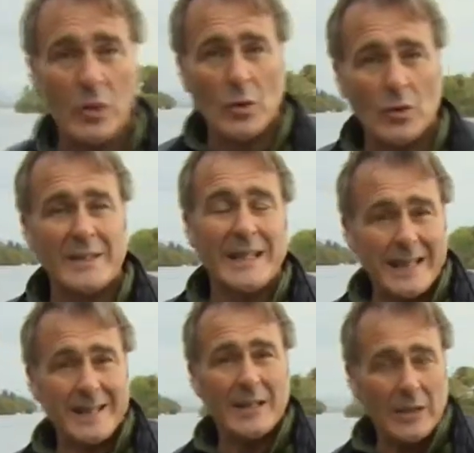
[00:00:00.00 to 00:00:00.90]
tours
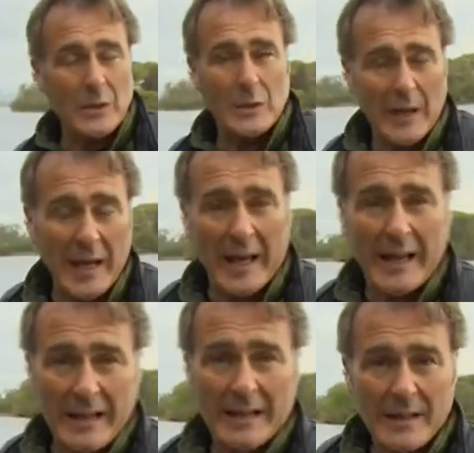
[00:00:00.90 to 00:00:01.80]
in the
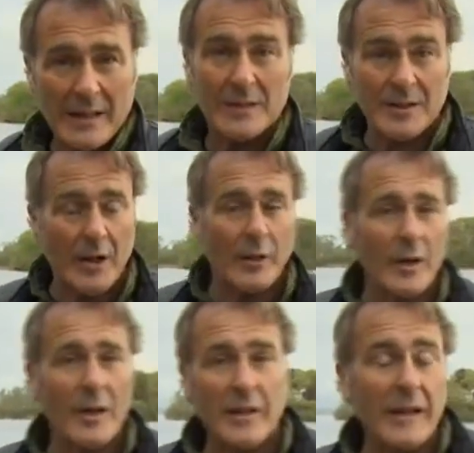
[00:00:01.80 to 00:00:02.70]
UK. And so
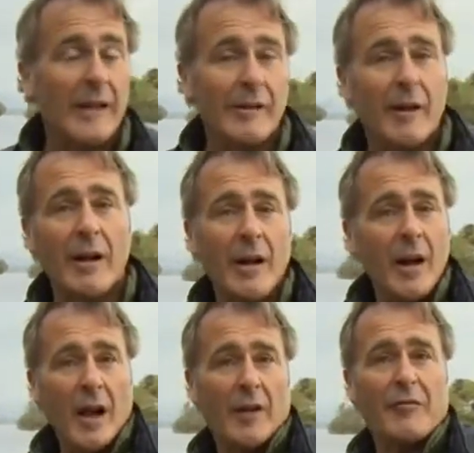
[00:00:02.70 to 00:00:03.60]
the era
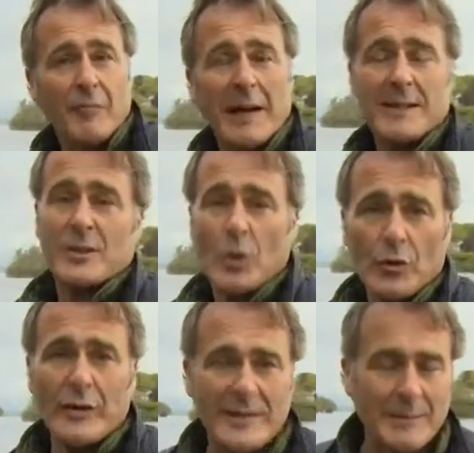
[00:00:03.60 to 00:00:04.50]
of mass
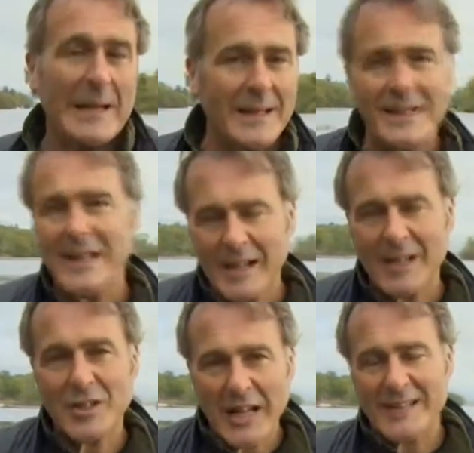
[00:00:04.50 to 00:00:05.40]
tourism in the
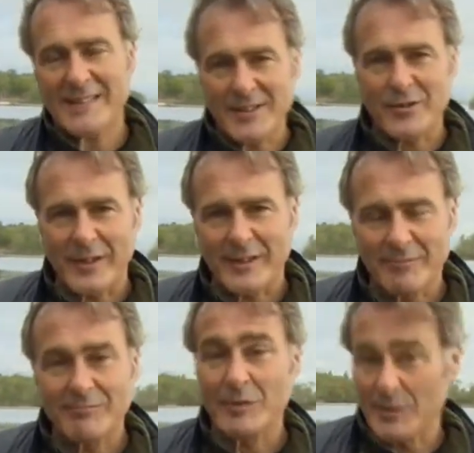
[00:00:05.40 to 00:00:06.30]
English Lake District
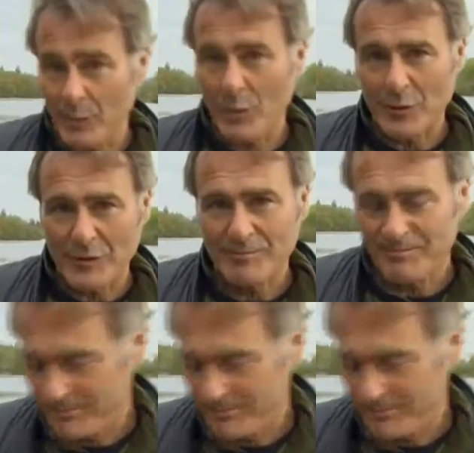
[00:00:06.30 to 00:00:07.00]
was born.